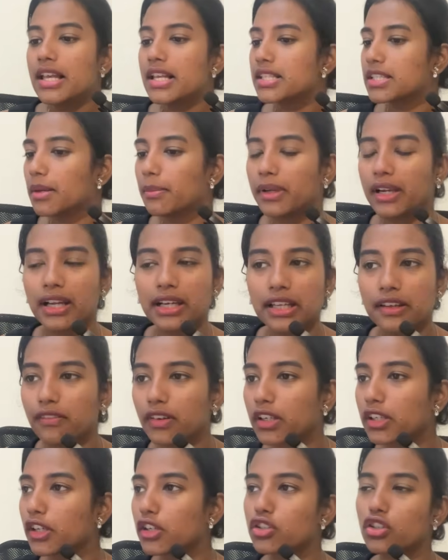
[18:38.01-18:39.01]
Similarly
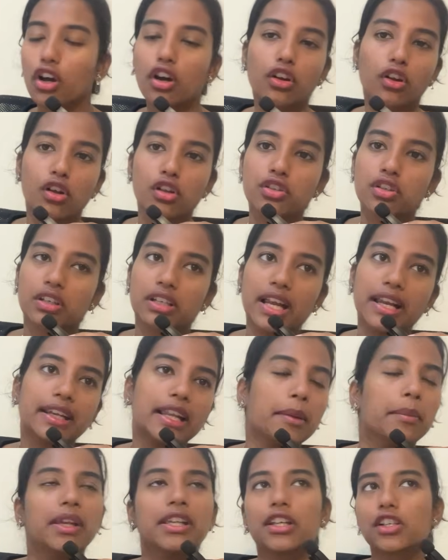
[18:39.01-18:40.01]
with Dixon also, right?
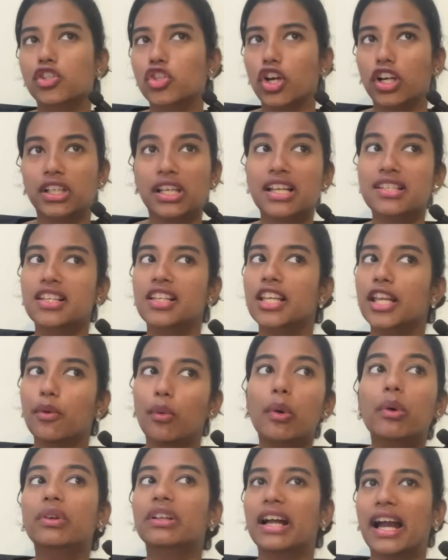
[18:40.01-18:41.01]
I mean, Dixon doesn't give
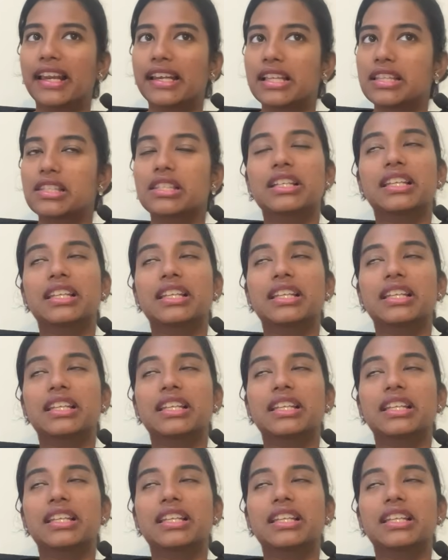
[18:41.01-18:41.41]
out guidance.